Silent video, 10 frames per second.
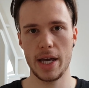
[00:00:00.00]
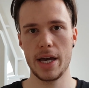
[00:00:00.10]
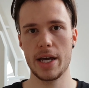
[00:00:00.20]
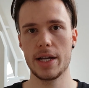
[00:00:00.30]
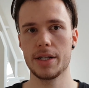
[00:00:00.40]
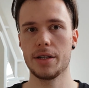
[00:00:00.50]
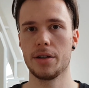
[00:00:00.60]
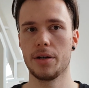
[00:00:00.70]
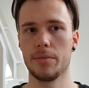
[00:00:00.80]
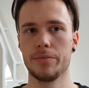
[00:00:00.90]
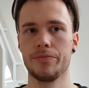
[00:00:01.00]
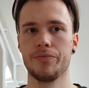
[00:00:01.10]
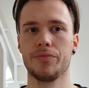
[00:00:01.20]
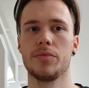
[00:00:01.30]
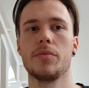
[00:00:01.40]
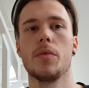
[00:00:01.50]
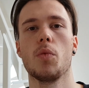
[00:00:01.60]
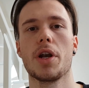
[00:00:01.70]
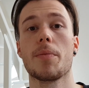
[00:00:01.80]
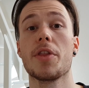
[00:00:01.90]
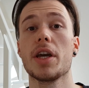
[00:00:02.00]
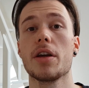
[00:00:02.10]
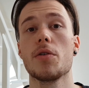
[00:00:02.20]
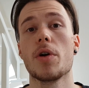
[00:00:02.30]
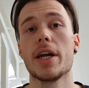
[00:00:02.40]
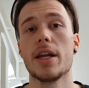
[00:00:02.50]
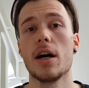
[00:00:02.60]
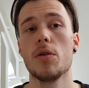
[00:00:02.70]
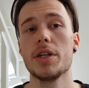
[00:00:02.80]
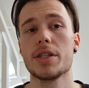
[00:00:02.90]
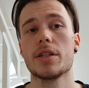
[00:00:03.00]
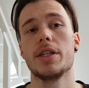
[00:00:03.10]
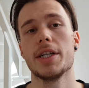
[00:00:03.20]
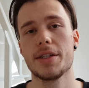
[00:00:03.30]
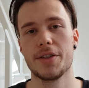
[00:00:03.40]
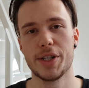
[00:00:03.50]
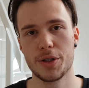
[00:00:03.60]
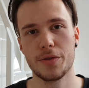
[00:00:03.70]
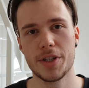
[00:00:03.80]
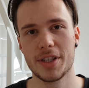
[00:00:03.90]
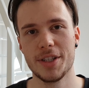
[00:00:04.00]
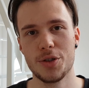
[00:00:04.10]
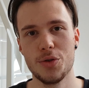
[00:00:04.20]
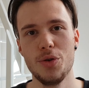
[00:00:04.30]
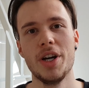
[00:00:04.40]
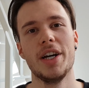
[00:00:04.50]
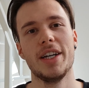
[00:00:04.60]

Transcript: and what I'm thinking right now is, yes, that's obviously true.